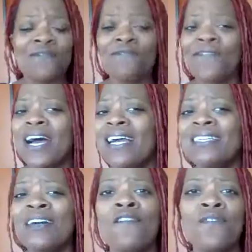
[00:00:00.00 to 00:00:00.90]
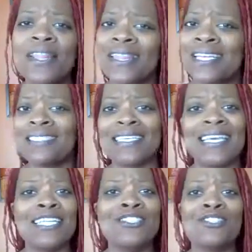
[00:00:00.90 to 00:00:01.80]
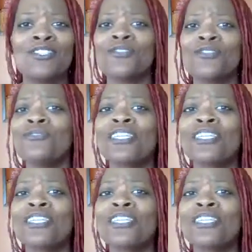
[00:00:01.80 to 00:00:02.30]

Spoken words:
to find fun things to get into,